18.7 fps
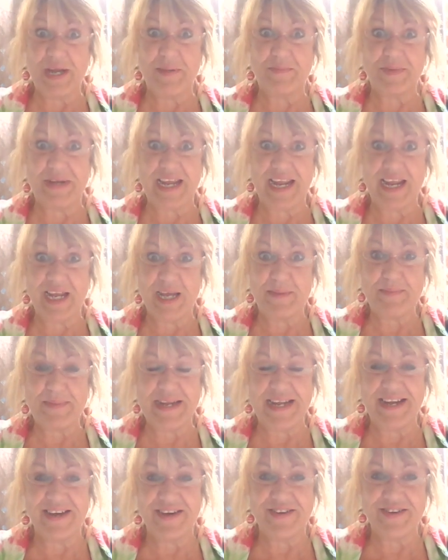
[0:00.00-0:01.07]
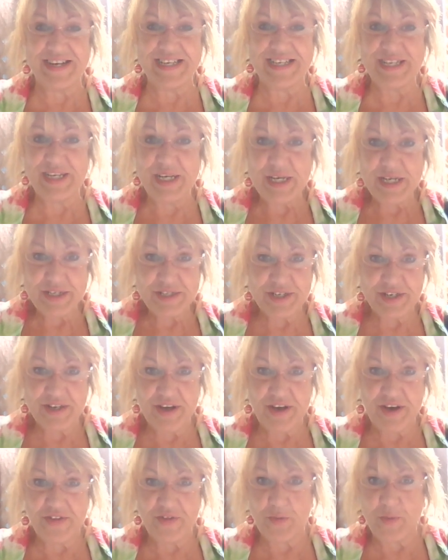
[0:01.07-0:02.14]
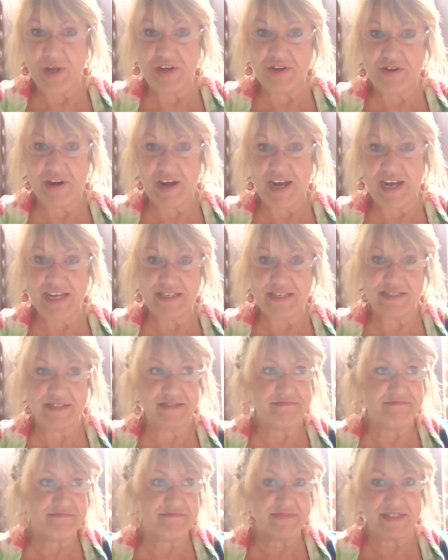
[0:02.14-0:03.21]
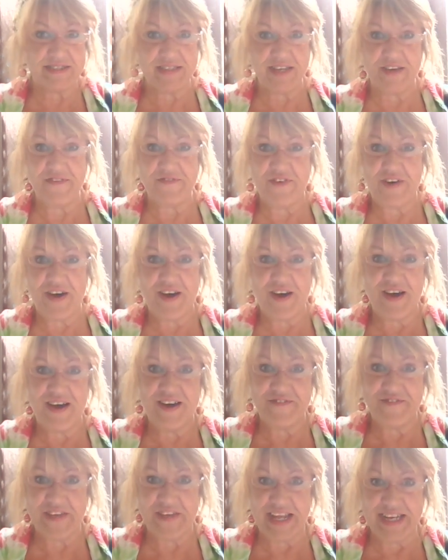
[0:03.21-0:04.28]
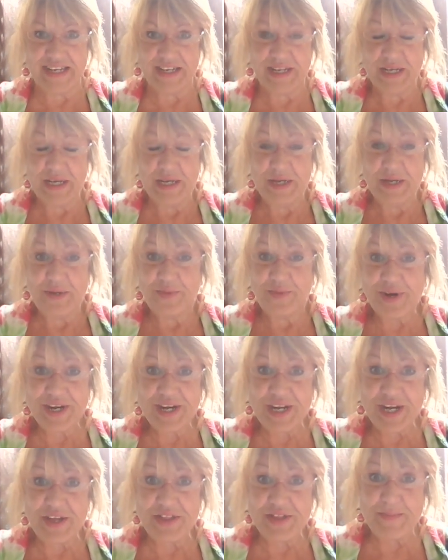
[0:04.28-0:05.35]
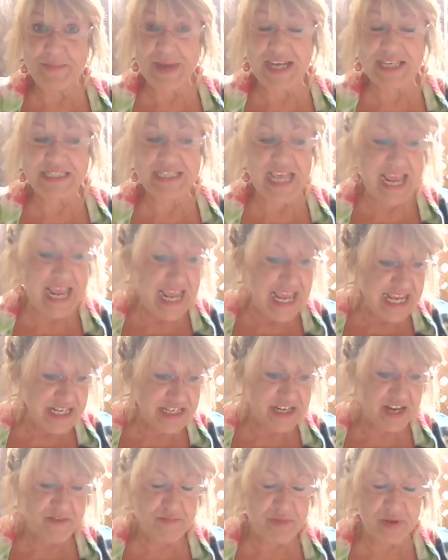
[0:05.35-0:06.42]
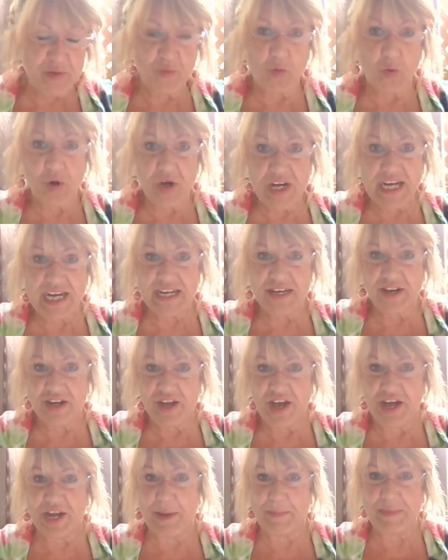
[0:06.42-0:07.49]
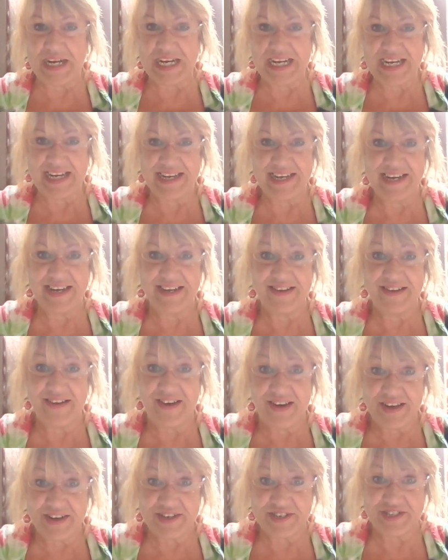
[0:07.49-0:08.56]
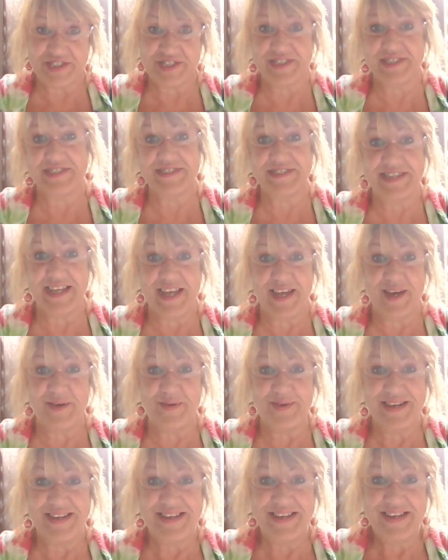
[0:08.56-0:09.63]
up camp here and took all the winterized stuff off and working on the bus, and I've been working a lot. I'm cleaning cottages now.